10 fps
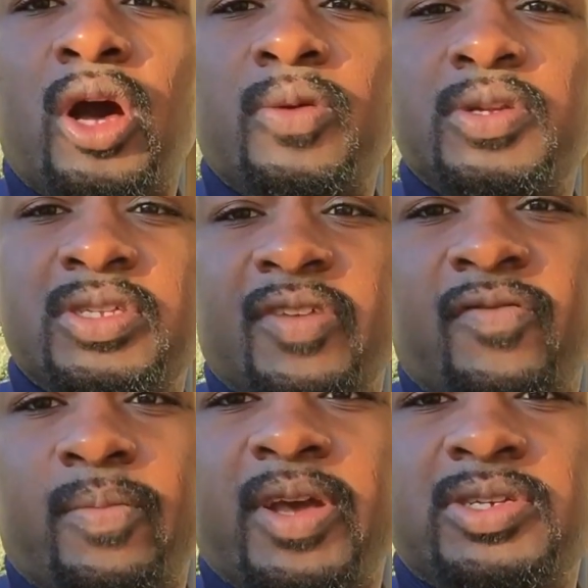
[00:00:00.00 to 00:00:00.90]
I hope this
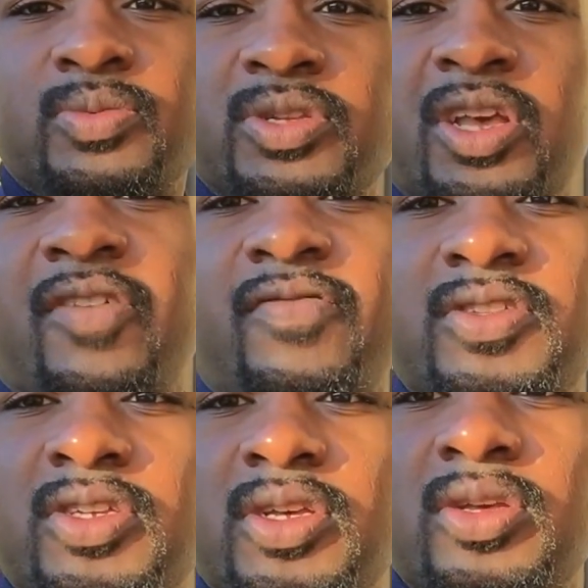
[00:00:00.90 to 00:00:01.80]
information was helpful
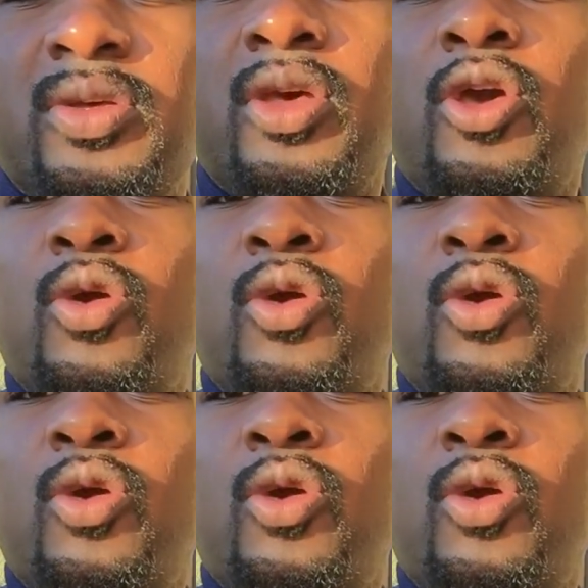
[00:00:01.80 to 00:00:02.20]
to you